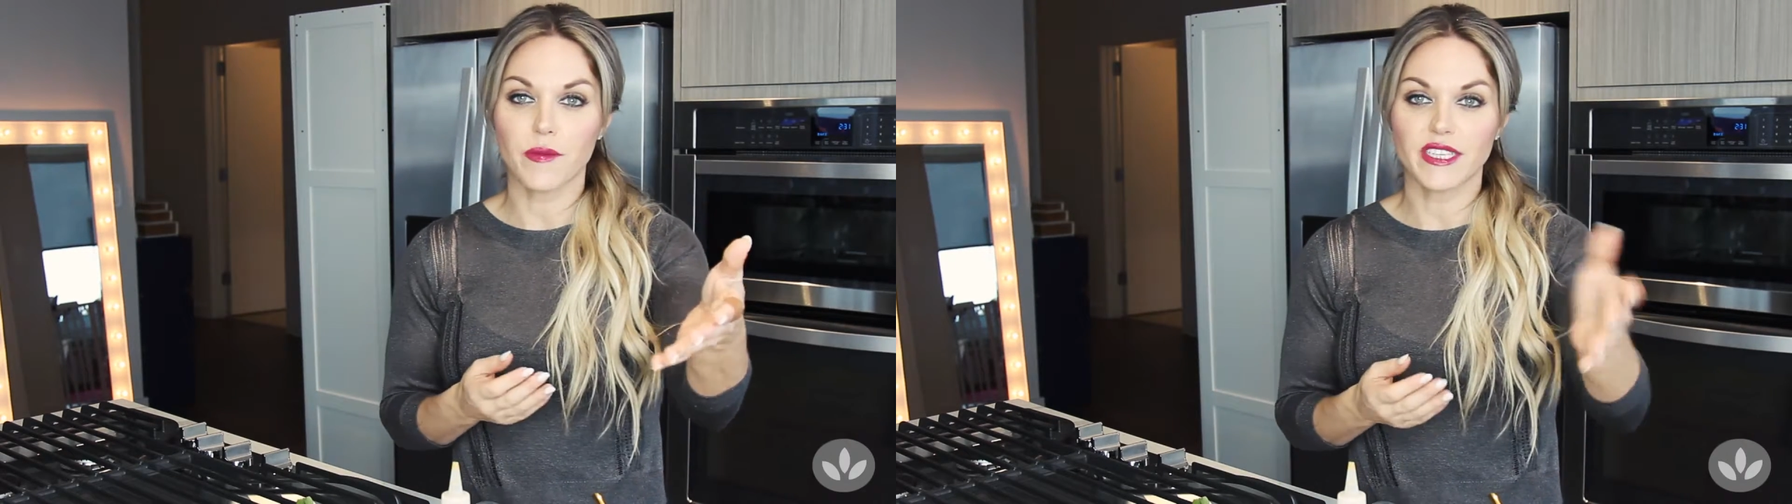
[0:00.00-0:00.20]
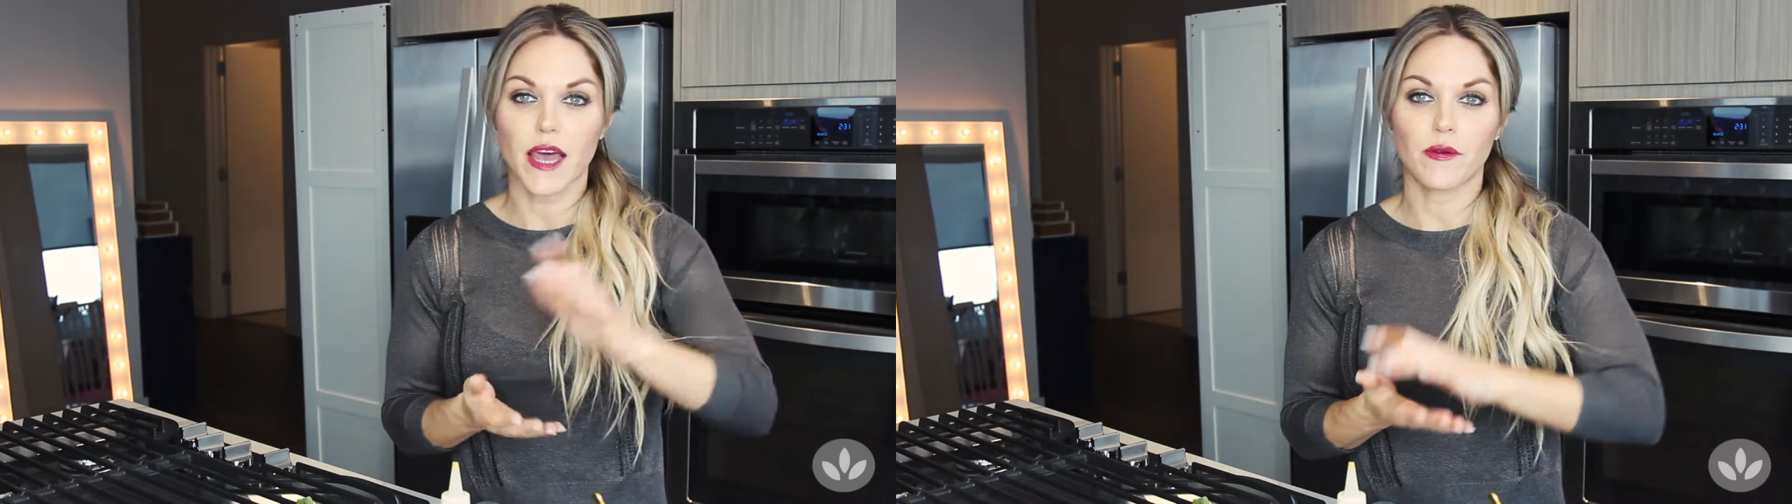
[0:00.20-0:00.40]

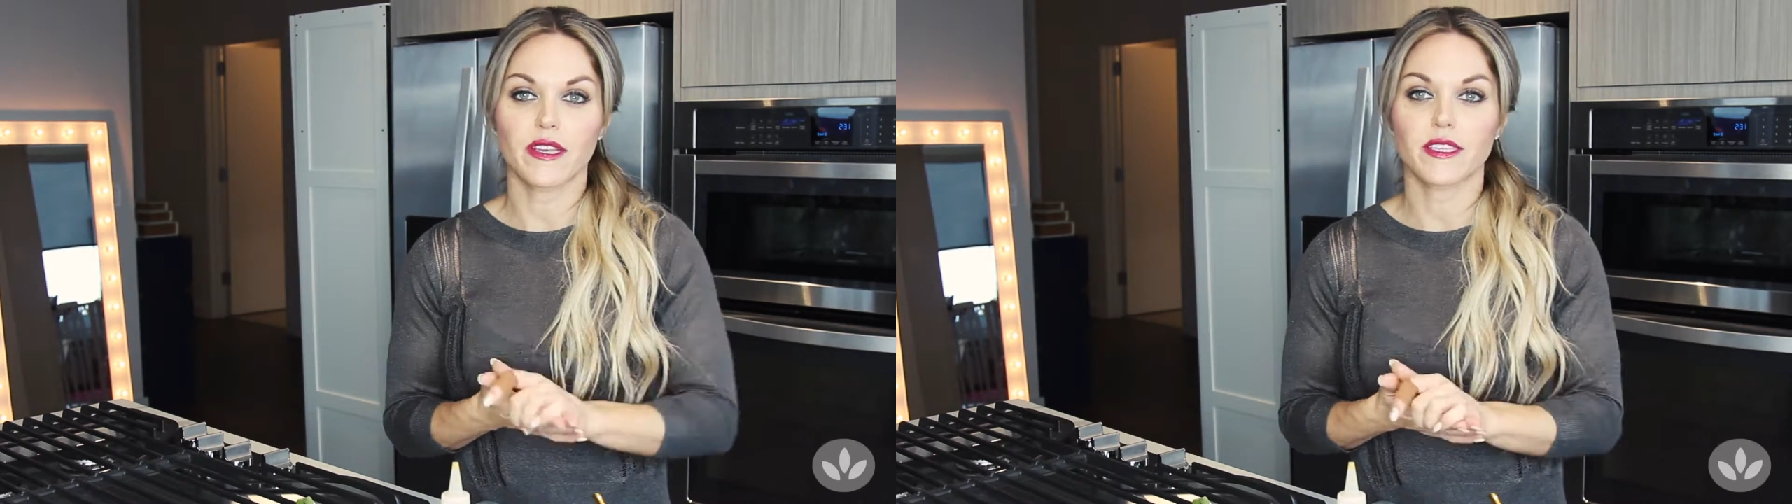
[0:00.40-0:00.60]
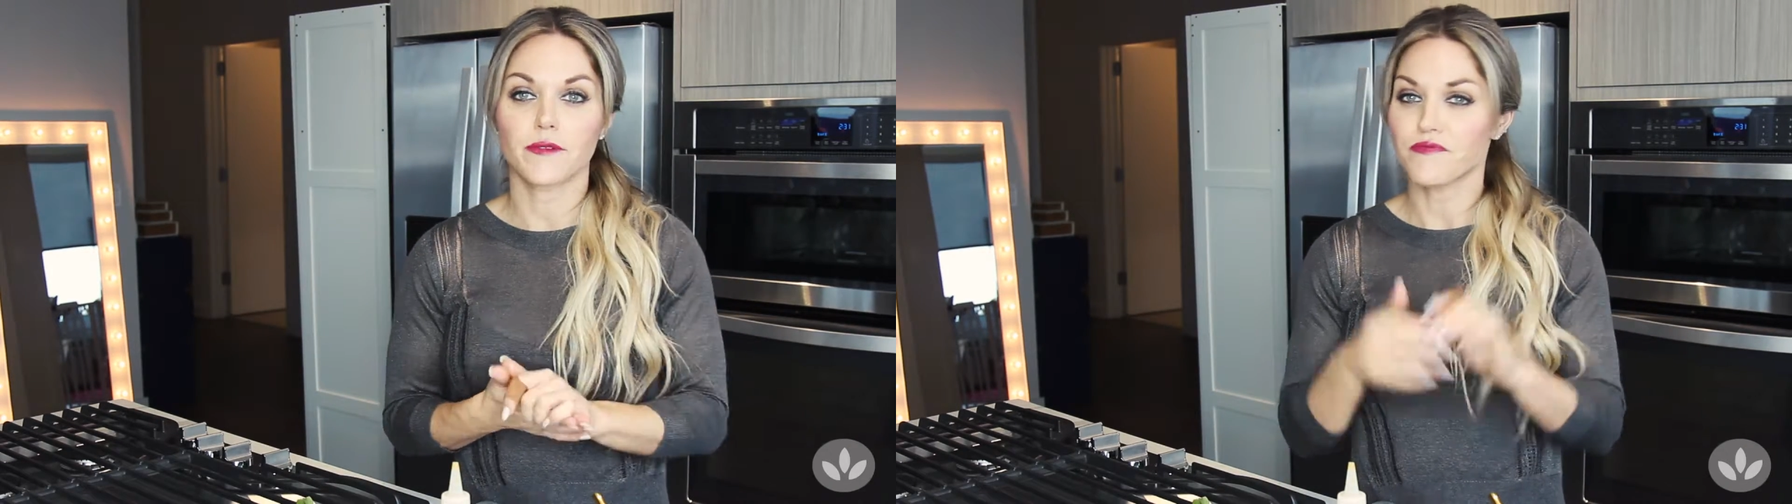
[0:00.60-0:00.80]

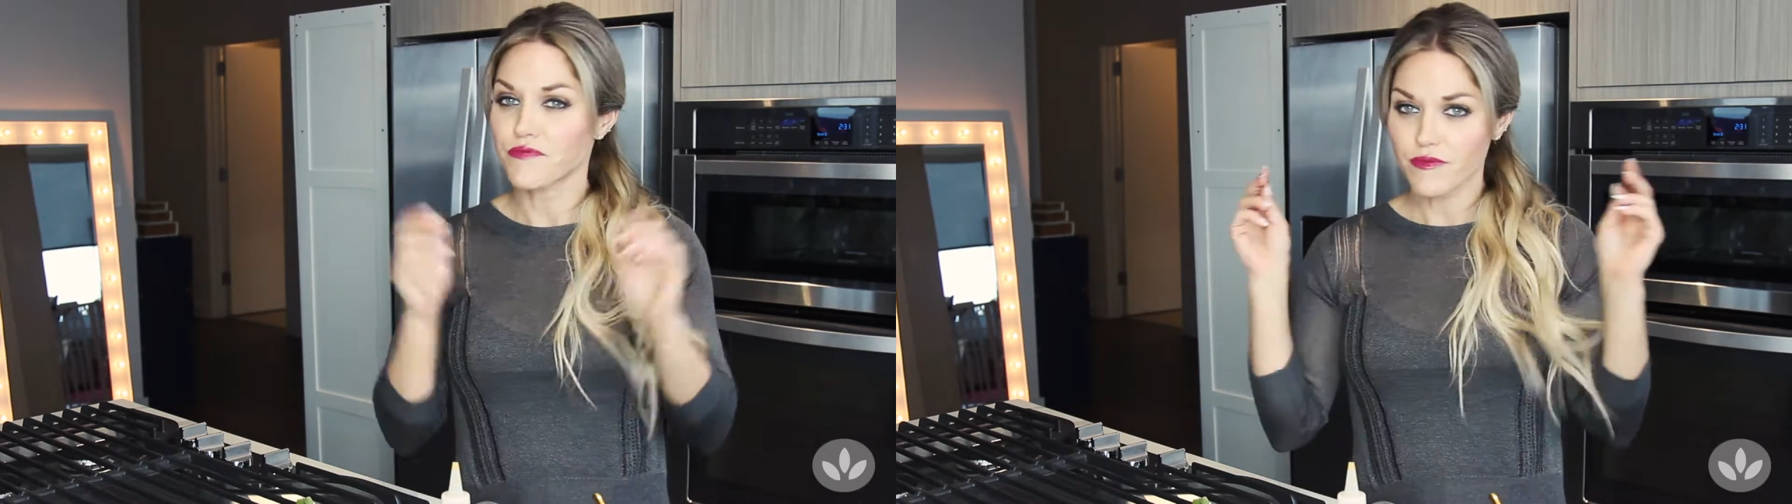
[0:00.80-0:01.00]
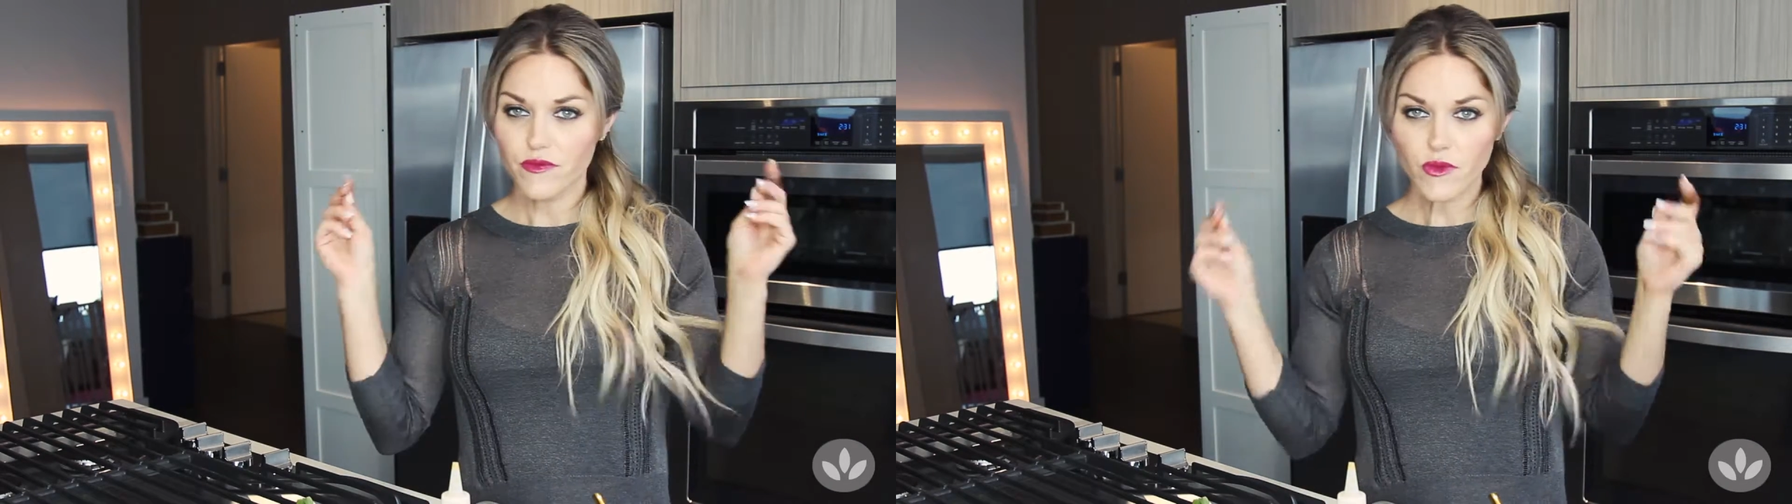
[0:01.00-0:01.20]
metabolism
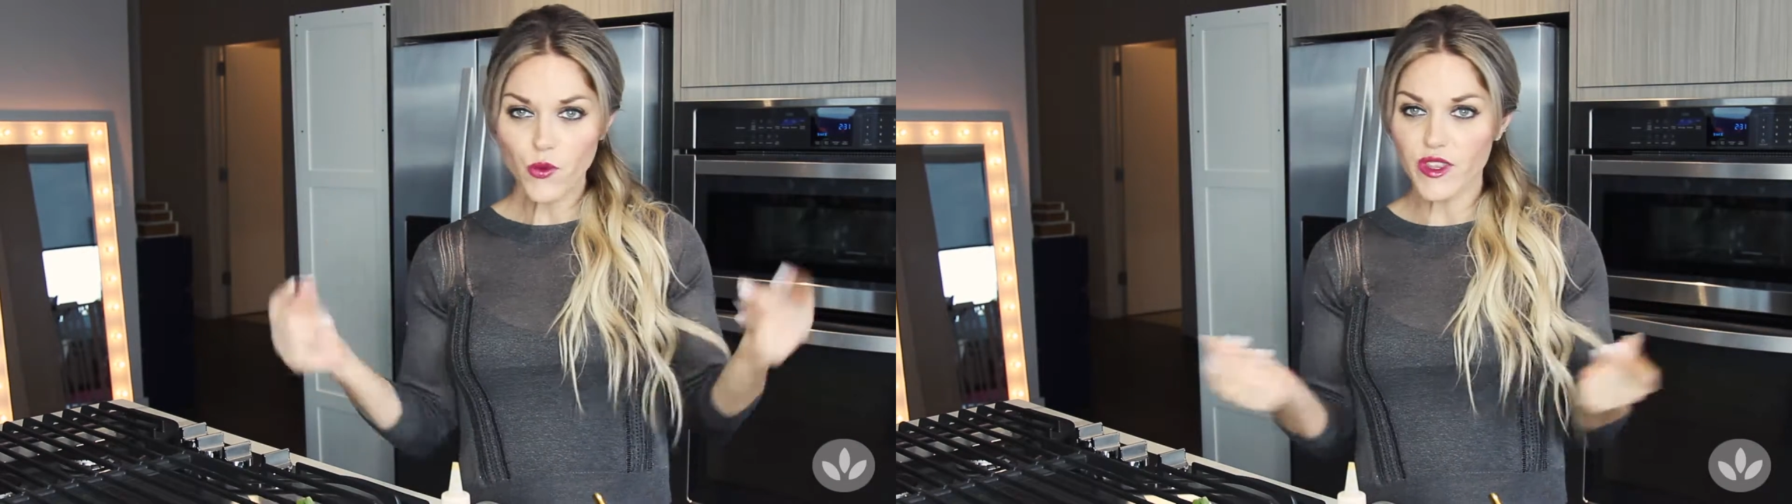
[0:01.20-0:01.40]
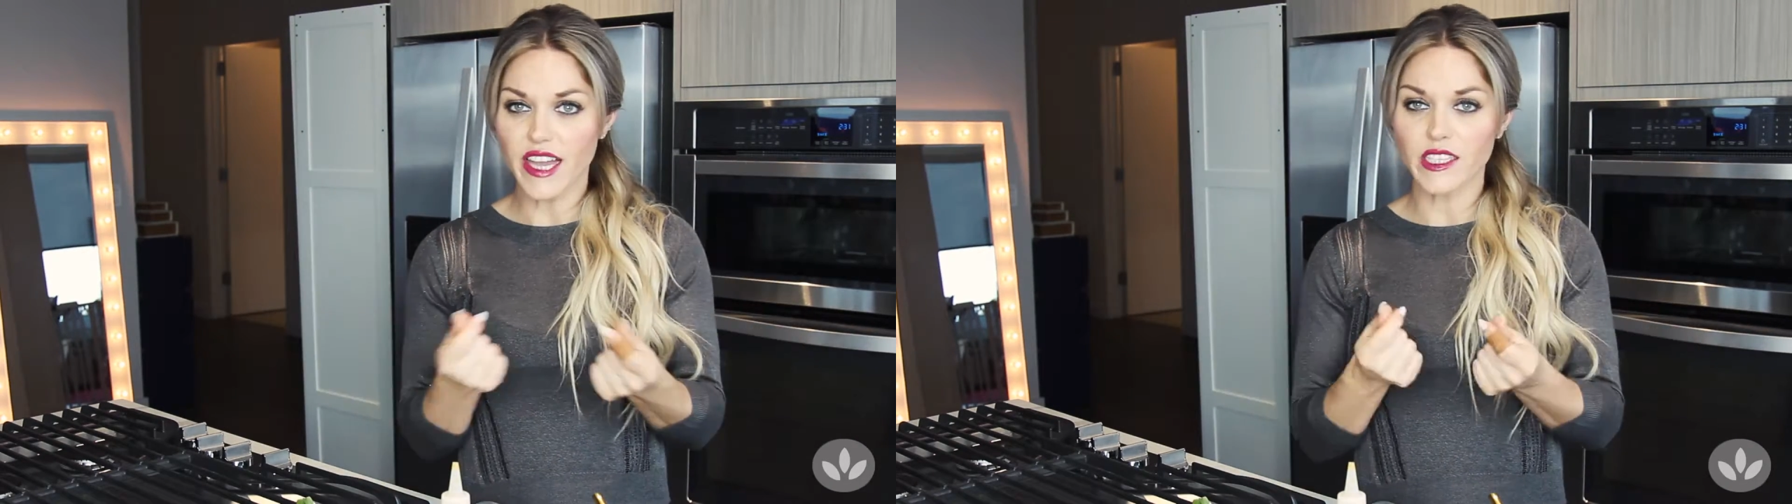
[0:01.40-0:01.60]

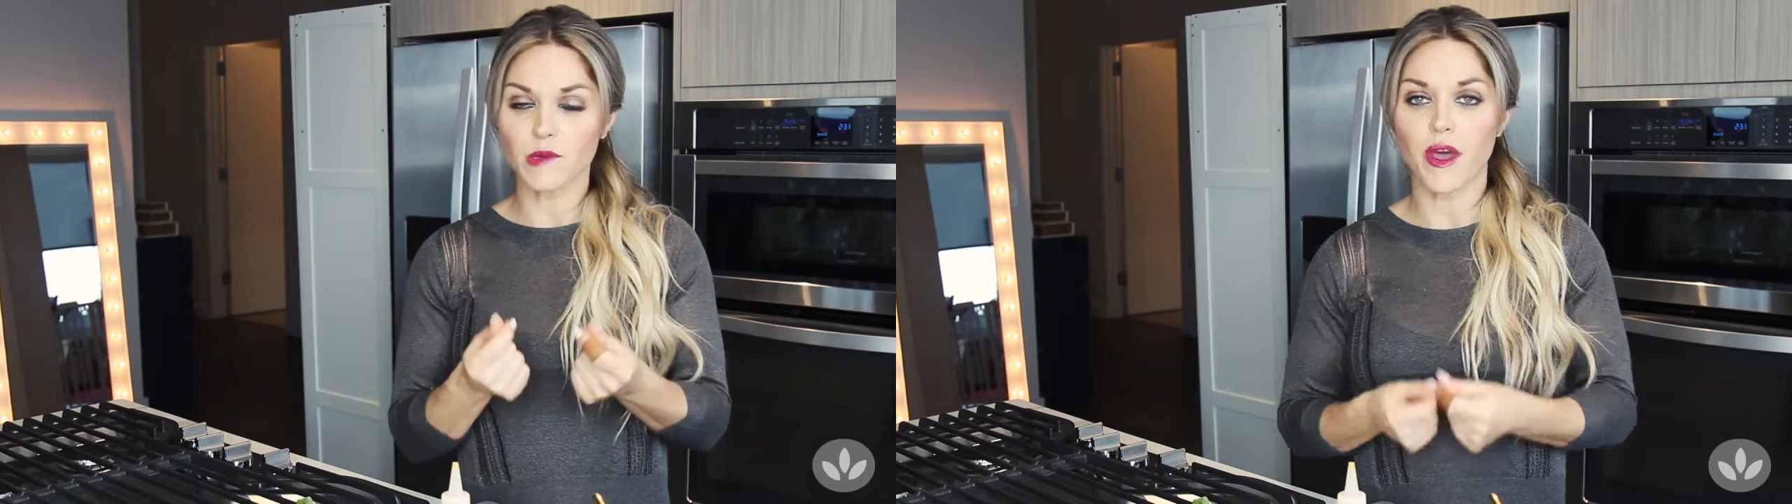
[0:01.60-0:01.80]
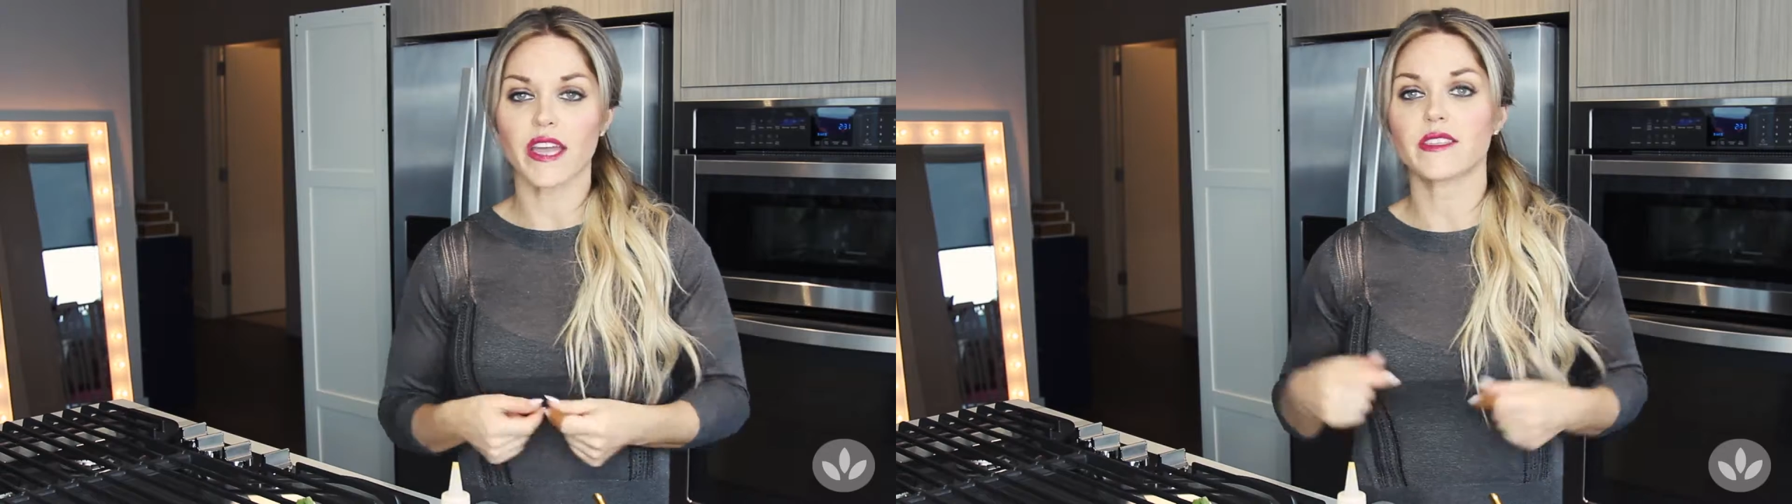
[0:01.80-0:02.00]
with that
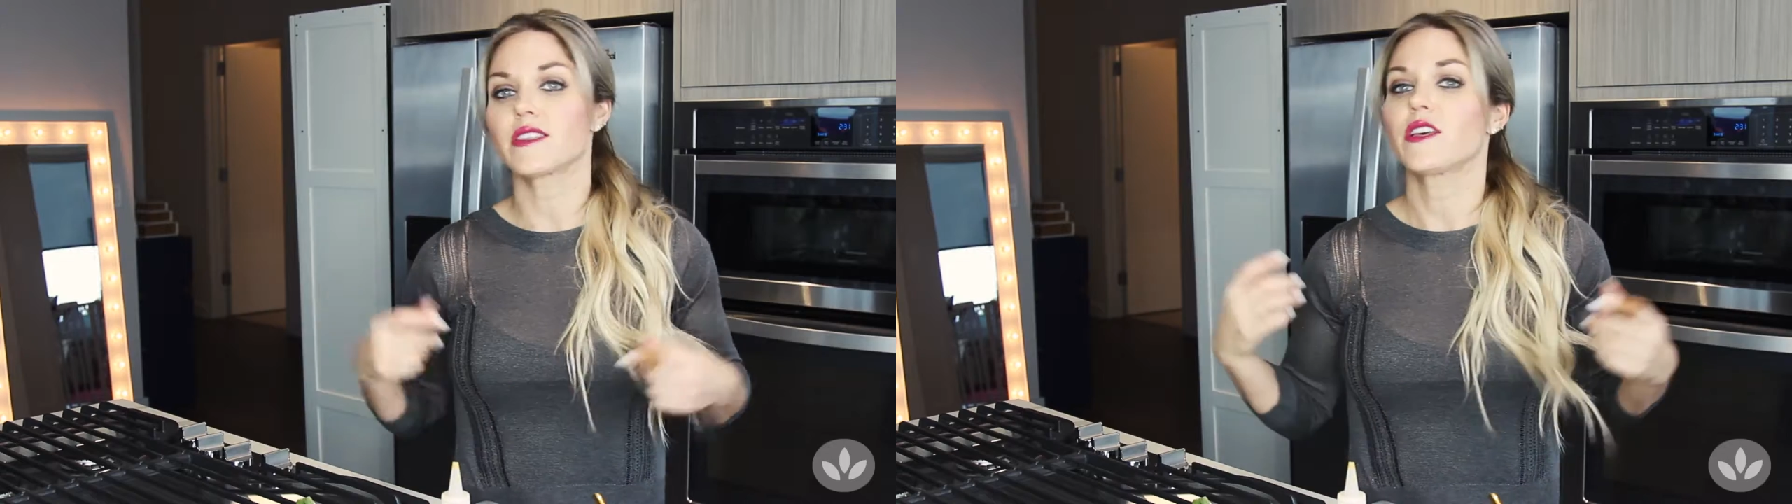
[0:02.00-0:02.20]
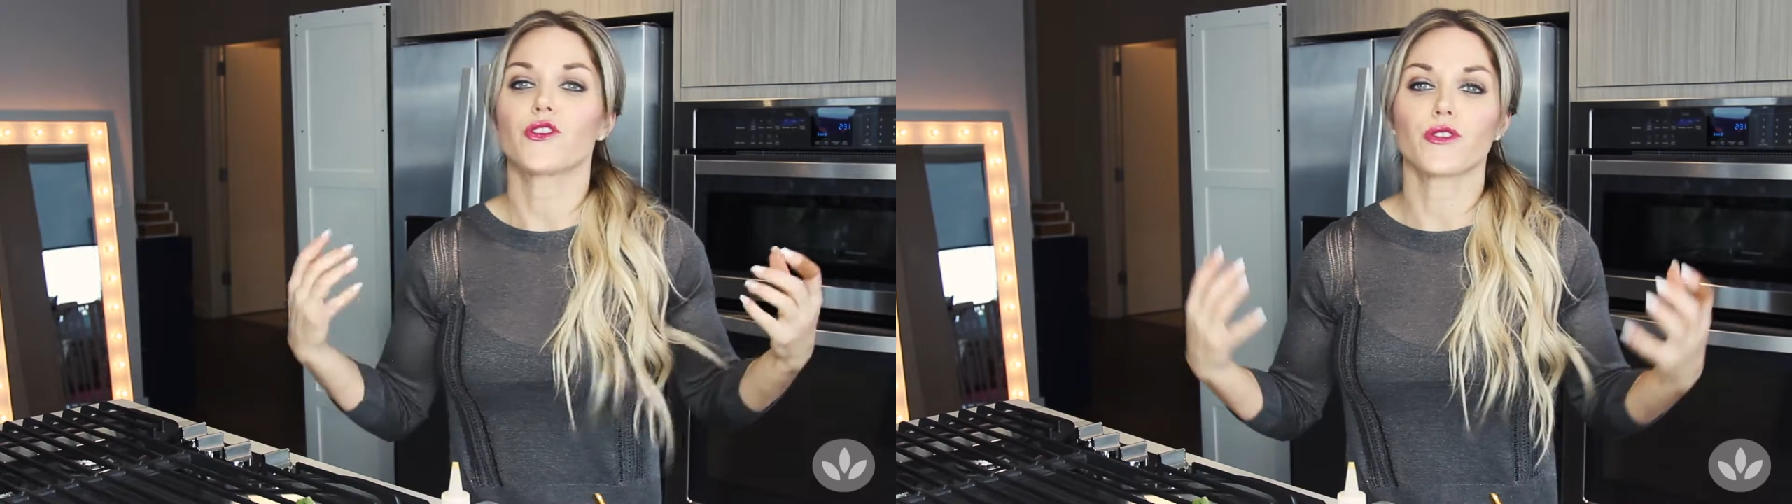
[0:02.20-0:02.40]
spice.